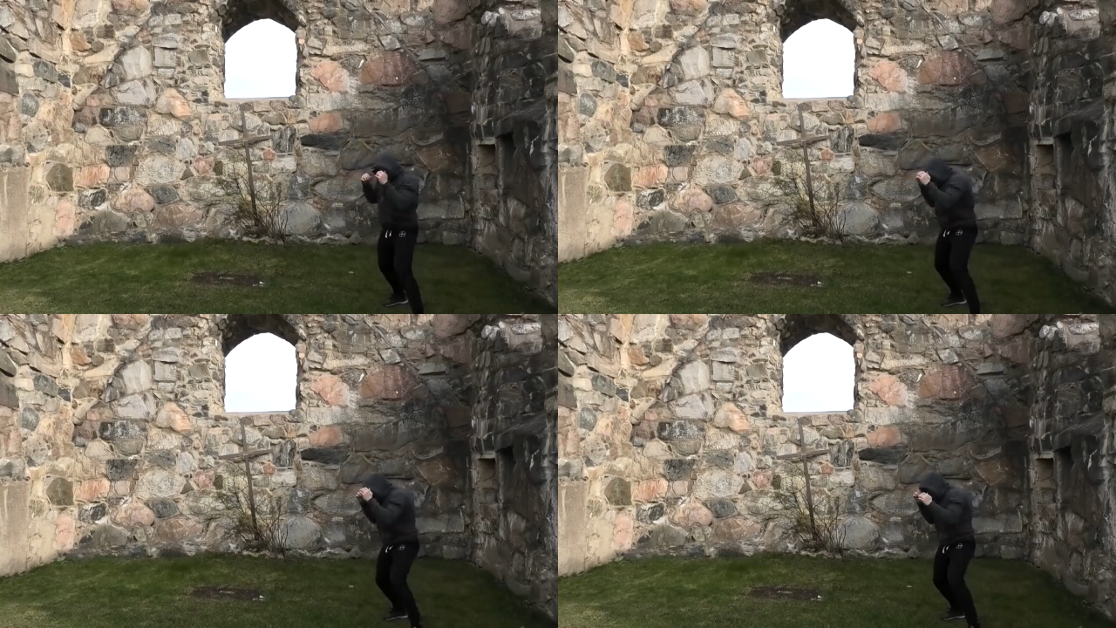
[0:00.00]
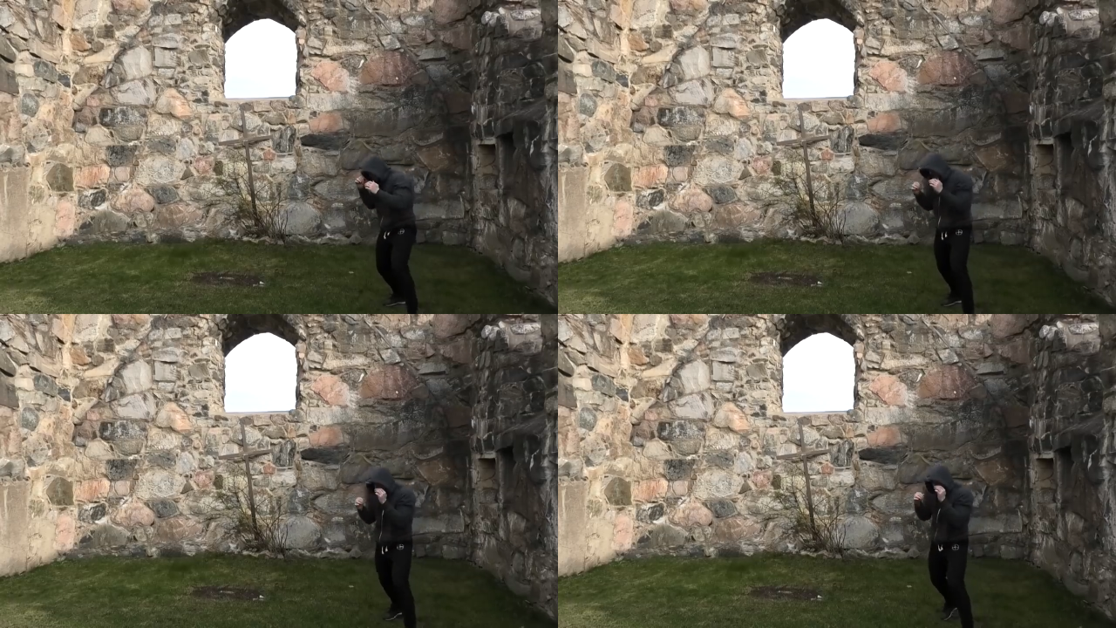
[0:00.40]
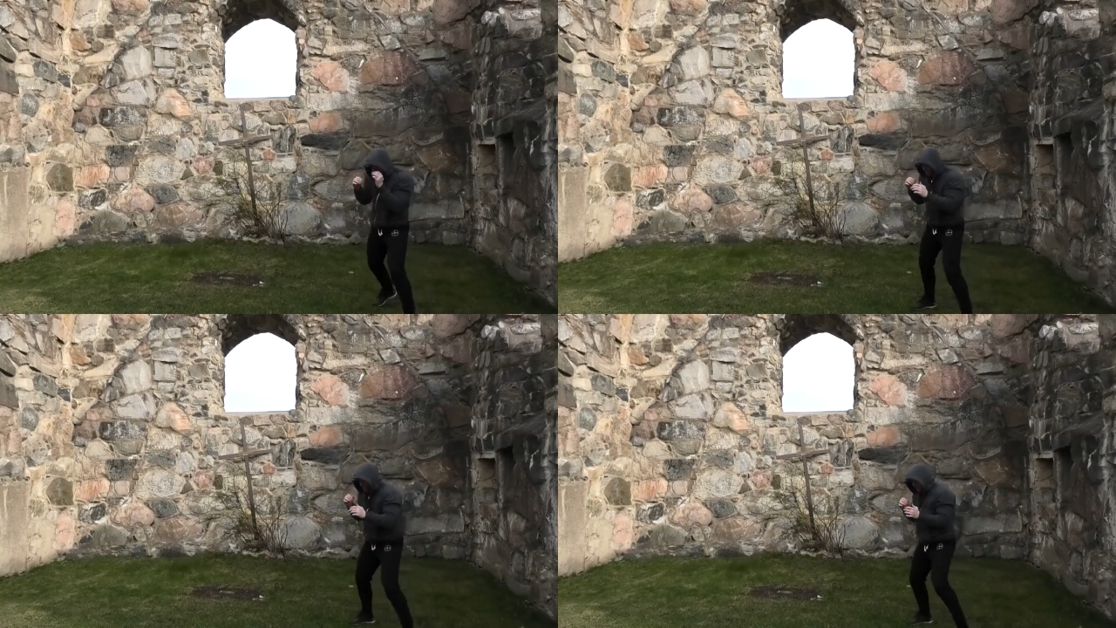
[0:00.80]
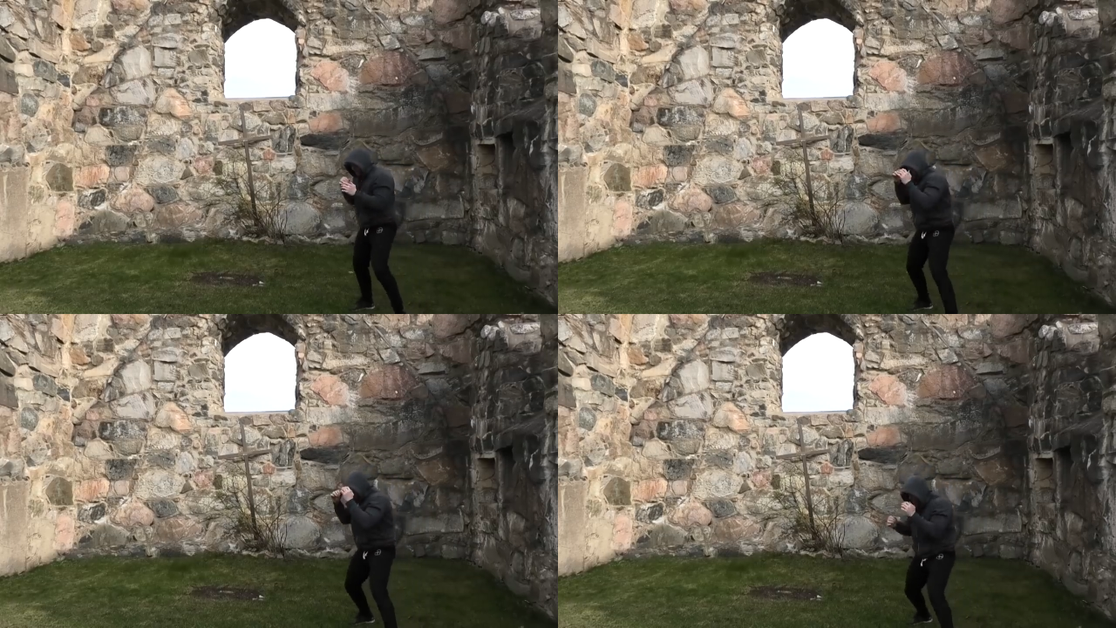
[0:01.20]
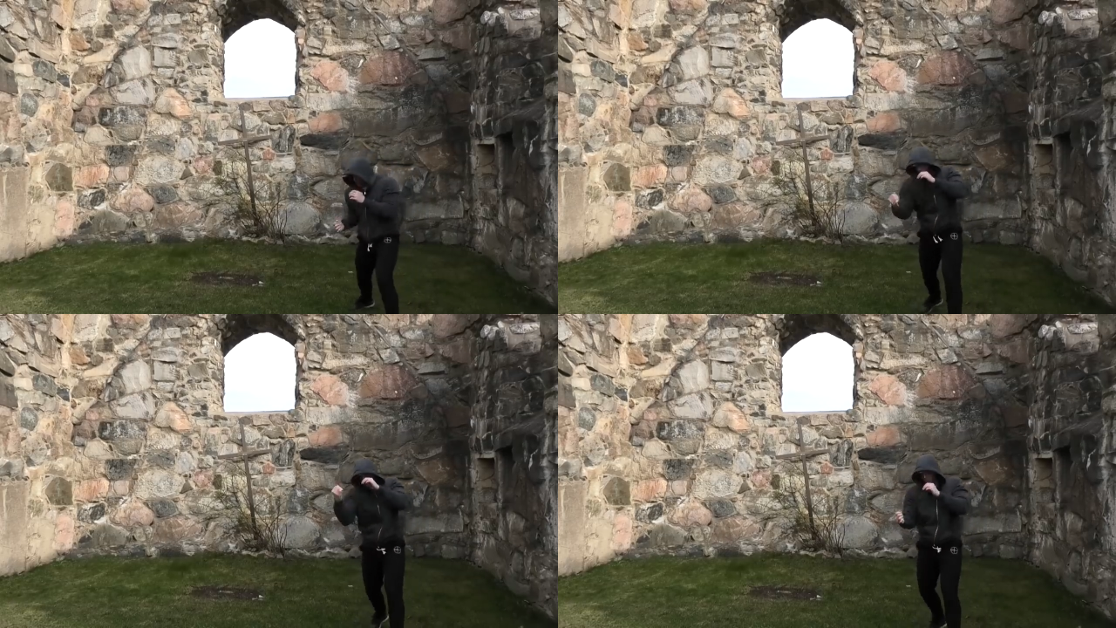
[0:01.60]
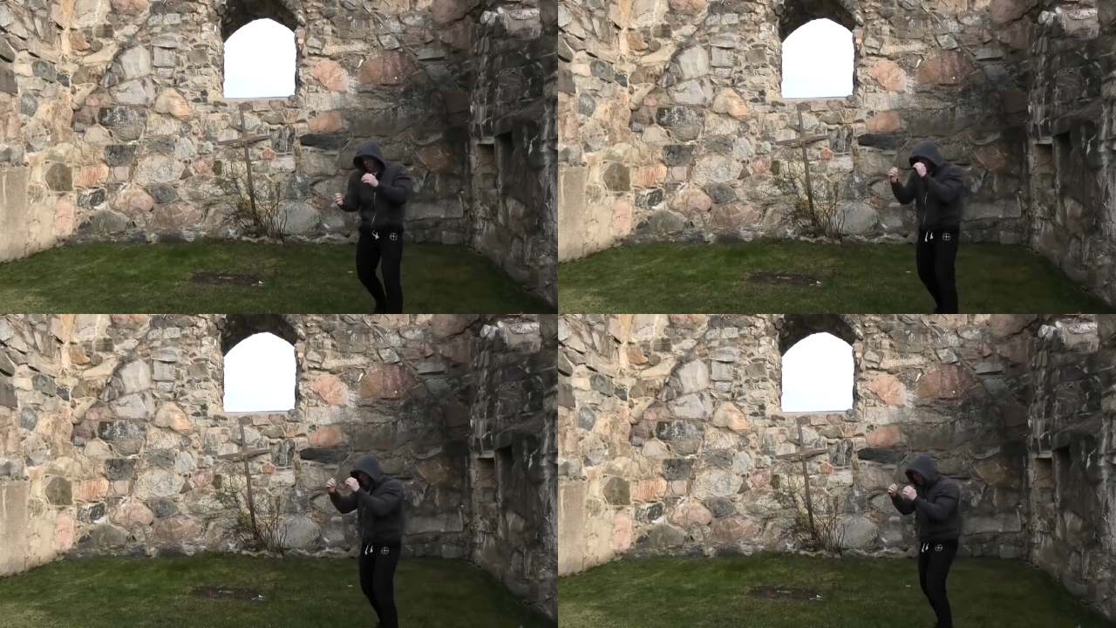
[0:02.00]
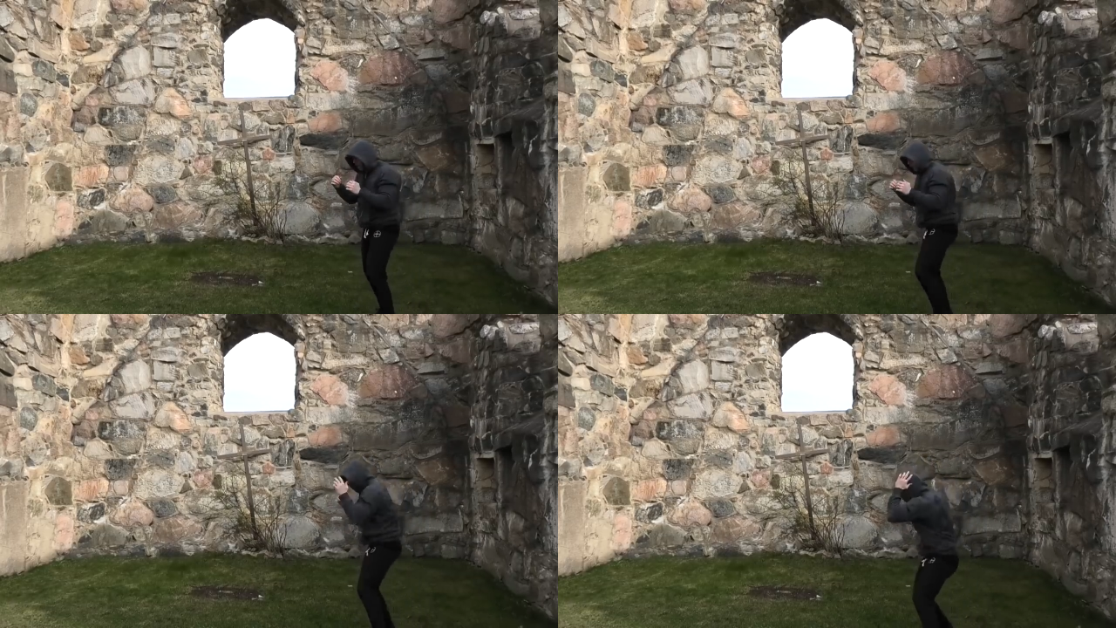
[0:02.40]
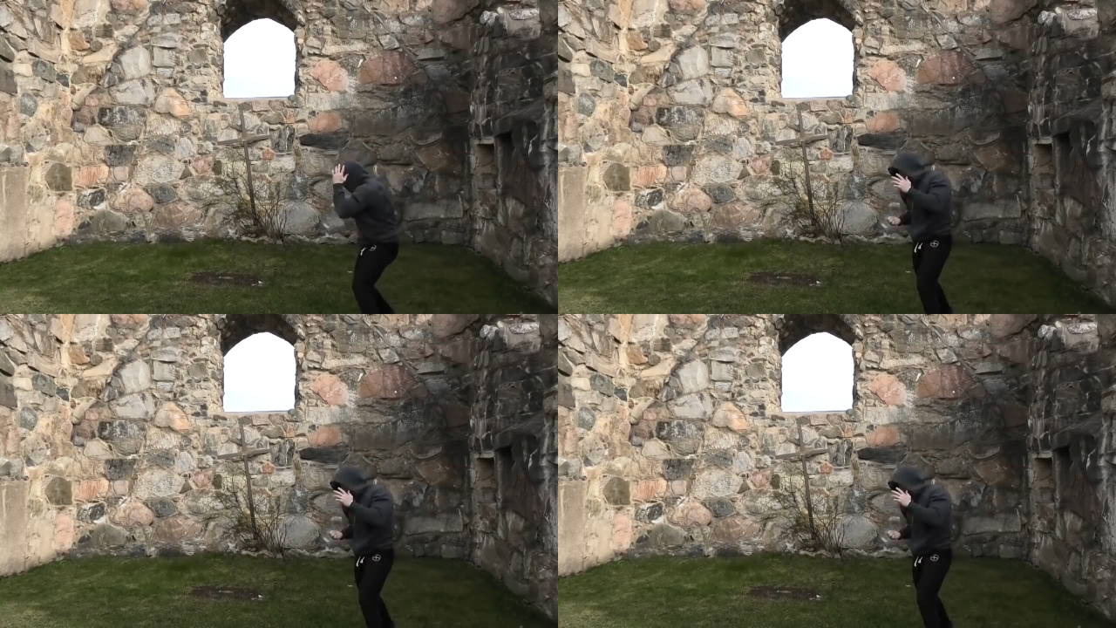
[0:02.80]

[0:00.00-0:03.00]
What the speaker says: [unreadable: no face in view]